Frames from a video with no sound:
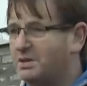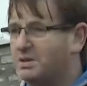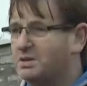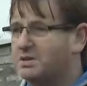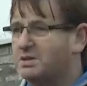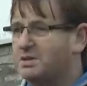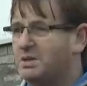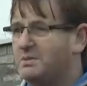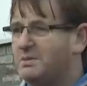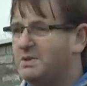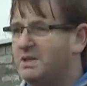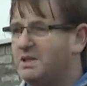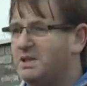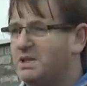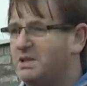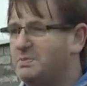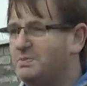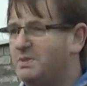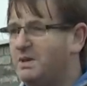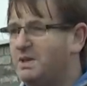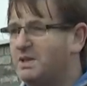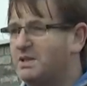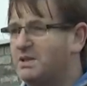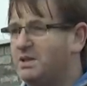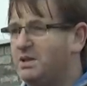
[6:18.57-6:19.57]
Some of these
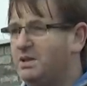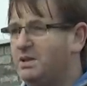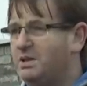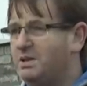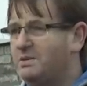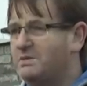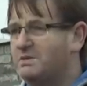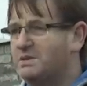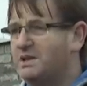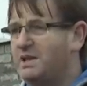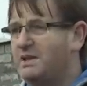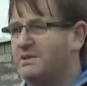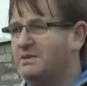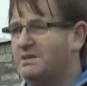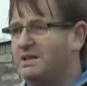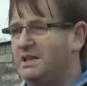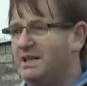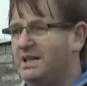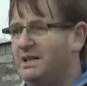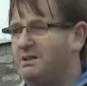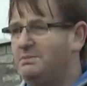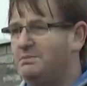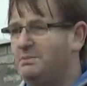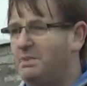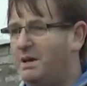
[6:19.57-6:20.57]
boys call themselves
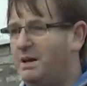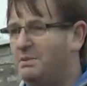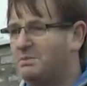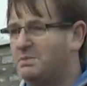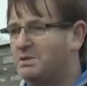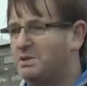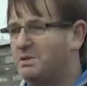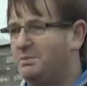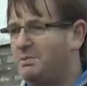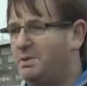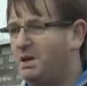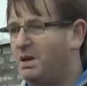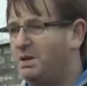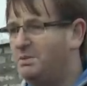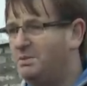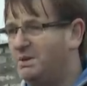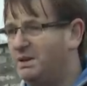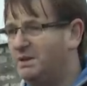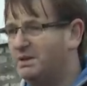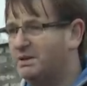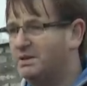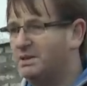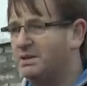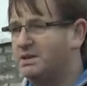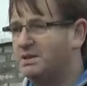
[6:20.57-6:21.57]
leading members of
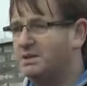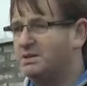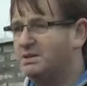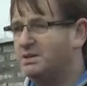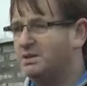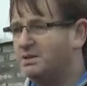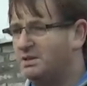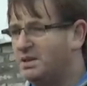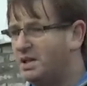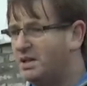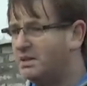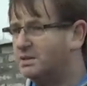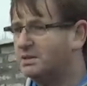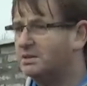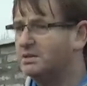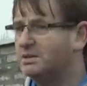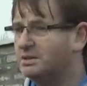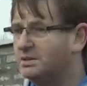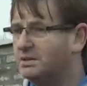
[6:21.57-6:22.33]
paramilitaries. They're not.